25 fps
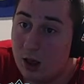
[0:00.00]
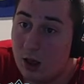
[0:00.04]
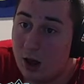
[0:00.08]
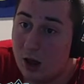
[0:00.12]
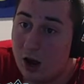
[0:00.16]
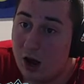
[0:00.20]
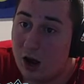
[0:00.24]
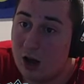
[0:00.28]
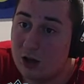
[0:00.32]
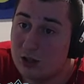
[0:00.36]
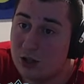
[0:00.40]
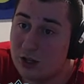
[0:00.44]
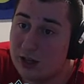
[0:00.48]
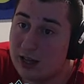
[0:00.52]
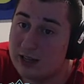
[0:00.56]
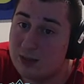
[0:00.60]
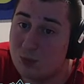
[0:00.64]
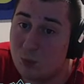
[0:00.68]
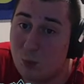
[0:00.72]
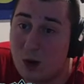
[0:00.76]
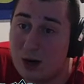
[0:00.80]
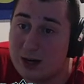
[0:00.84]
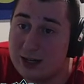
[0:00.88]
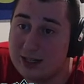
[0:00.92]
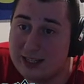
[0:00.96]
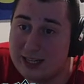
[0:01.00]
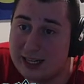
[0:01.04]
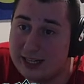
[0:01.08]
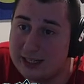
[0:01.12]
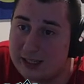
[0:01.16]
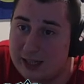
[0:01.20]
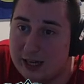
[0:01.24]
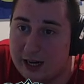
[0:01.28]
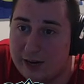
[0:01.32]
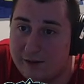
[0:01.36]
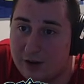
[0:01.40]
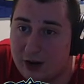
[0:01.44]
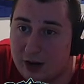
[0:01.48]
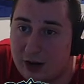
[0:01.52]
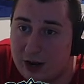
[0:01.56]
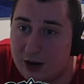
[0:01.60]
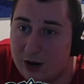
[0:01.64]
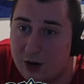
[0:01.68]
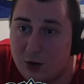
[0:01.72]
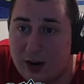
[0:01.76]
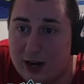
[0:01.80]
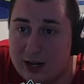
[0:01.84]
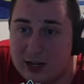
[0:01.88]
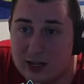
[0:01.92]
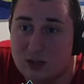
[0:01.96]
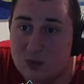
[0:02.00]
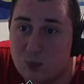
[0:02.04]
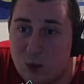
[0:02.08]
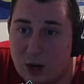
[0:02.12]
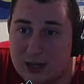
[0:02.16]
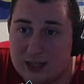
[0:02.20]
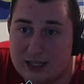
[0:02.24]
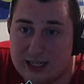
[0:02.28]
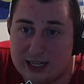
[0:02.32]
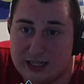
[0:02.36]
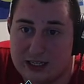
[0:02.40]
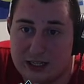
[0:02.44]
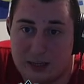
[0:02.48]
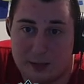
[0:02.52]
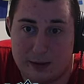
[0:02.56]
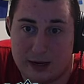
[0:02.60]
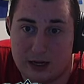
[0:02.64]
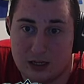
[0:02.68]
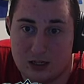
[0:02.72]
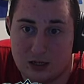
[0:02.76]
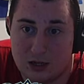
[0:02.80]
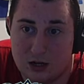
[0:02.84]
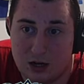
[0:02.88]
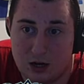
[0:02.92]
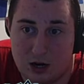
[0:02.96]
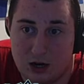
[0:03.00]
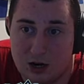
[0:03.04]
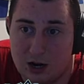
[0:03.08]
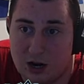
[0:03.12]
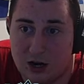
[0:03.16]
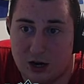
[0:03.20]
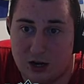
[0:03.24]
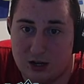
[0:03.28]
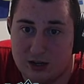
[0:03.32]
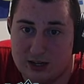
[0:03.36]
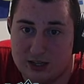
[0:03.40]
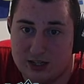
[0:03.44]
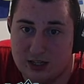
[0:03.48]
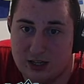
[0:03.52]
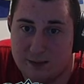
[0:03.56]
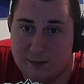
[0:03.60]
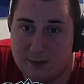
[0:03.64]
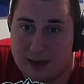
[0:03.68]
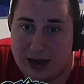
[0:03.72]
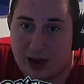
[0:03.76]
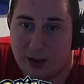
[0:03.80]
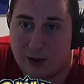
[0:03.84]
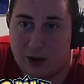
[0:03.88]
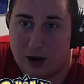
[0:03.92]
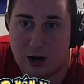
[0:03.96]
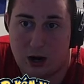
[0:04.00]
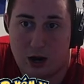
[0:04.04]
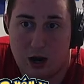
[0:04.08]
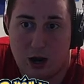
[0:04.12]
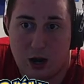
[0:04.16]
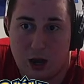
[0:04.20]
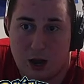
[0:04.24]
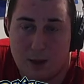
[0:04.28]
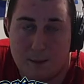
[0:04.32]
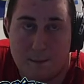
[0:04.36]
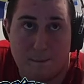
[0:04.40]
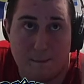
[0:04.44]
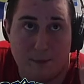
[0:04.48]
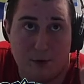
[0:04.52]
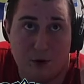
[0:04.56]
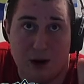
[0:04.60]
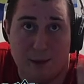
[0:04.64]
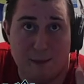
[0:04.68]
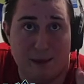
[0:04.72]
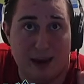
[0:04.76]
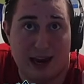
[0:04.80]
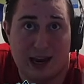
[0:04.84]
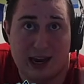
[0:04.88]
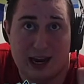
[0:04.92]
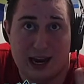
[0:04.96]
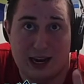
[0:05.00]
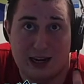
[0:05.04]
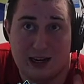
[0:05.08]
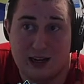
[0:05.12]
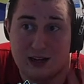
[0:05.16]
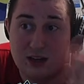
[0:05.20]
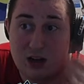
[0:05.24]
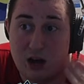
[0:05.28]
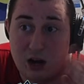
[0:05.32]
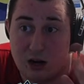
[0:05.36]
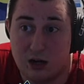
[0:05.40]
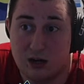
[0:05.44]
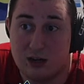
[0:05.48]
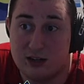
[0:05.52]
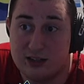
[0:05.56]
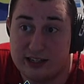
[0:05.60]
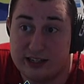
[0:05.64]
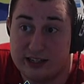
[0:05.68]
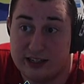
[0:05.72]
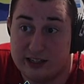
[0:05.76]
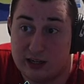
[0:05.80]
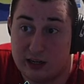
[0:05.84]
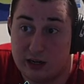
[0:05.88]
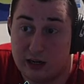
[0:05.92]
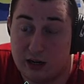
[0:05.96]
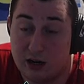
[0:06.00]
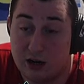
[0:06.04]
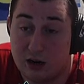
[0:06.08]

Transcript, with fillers: Also, that's 160. If a crit does 160 base or 160 power. Crit Mega Kick does 160.